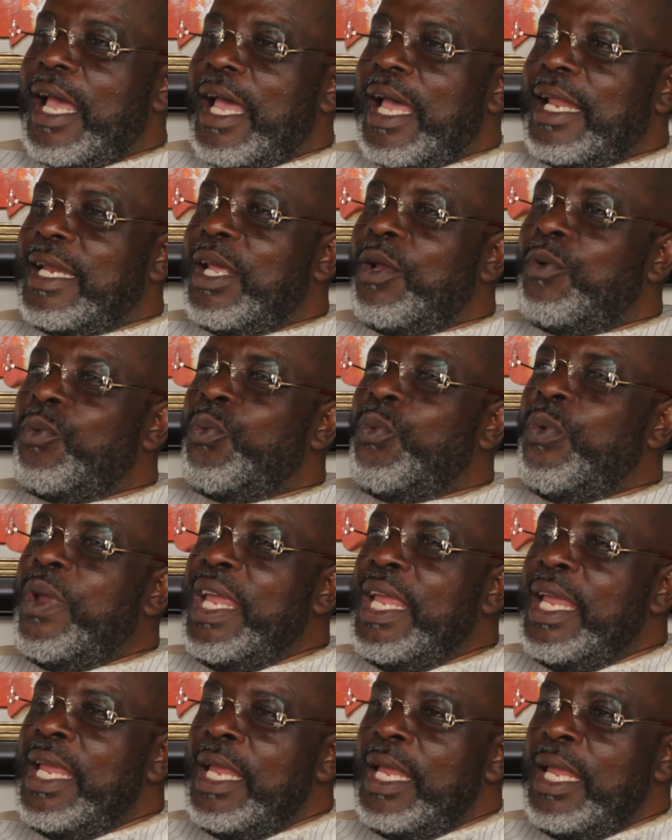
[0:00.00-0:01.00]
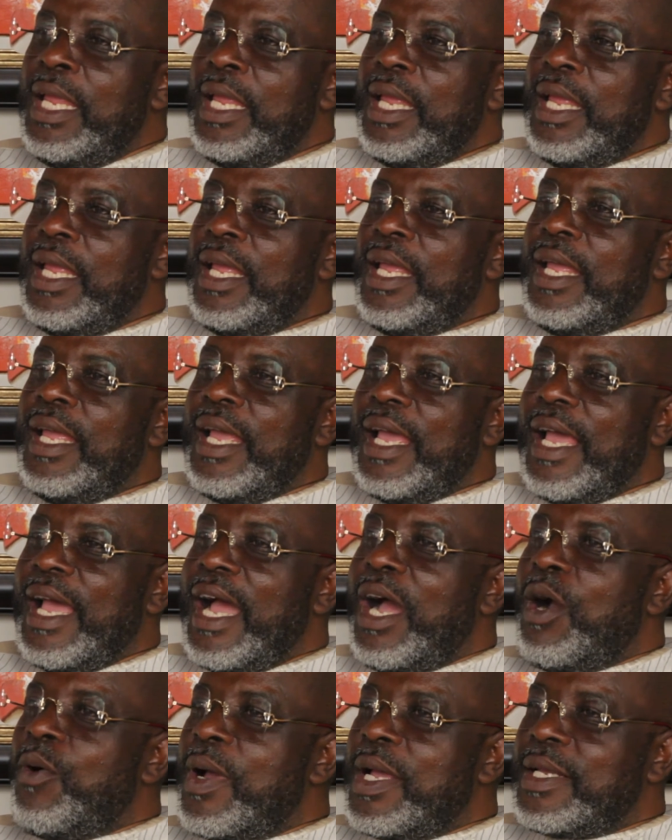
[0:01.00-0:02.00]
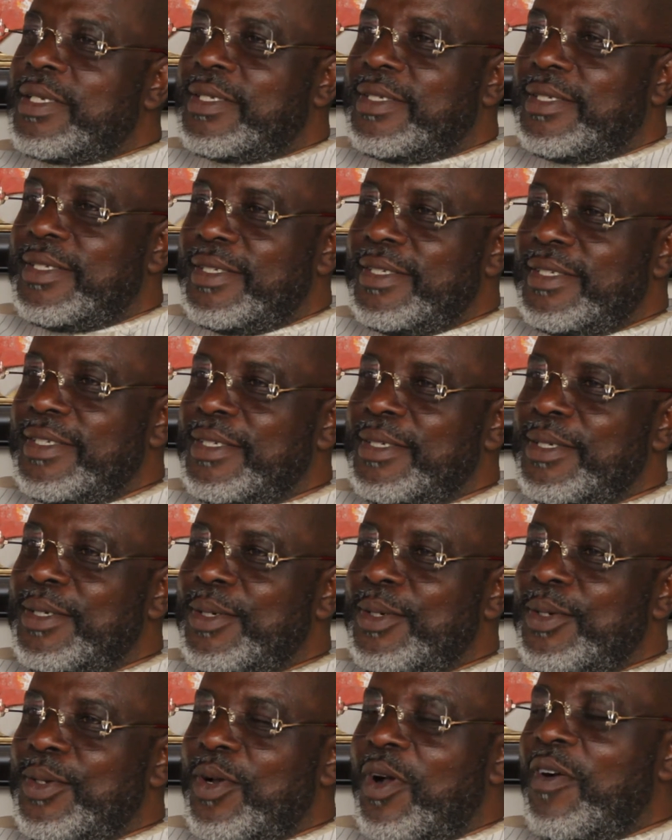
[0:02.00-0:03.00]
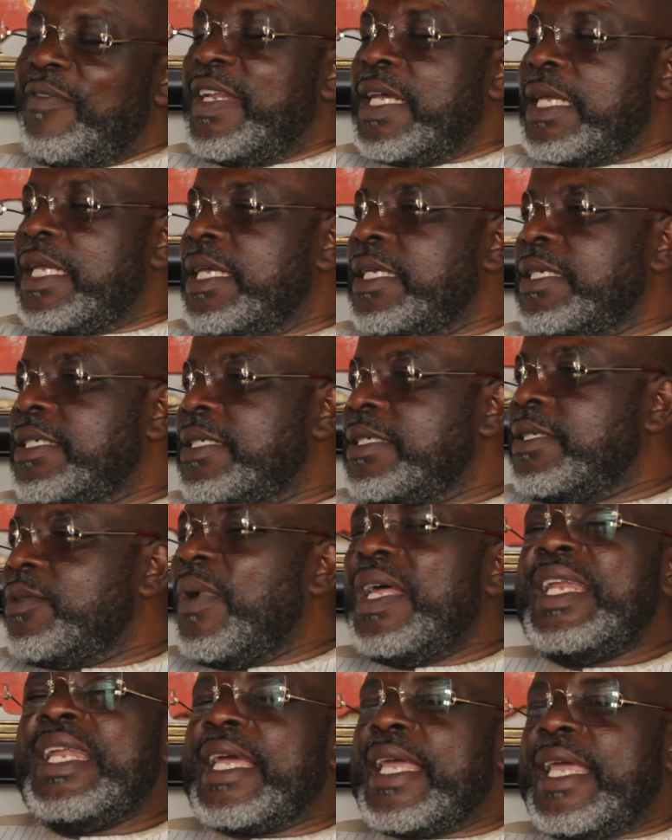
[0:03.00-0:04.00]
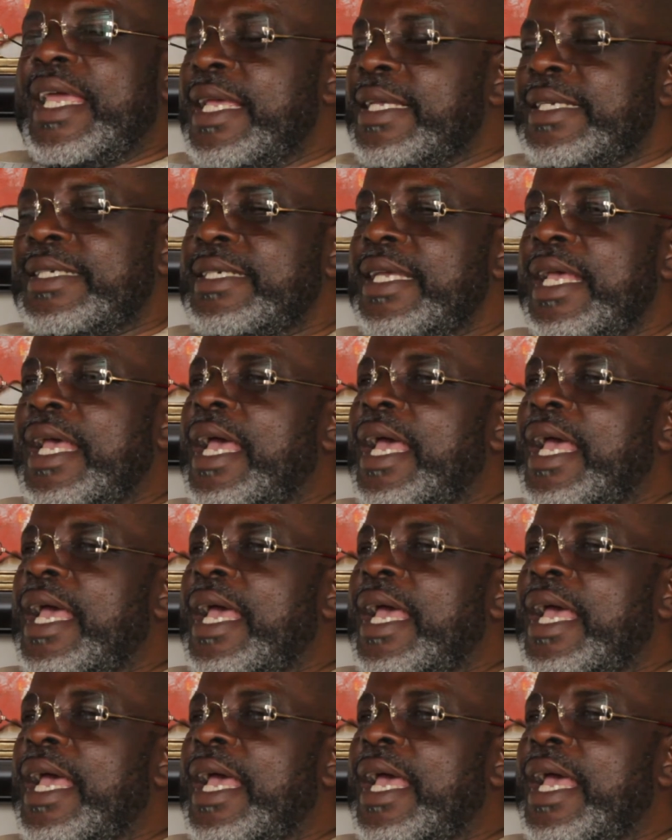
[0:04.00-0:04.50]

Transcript: at the wee hours of the case, when the case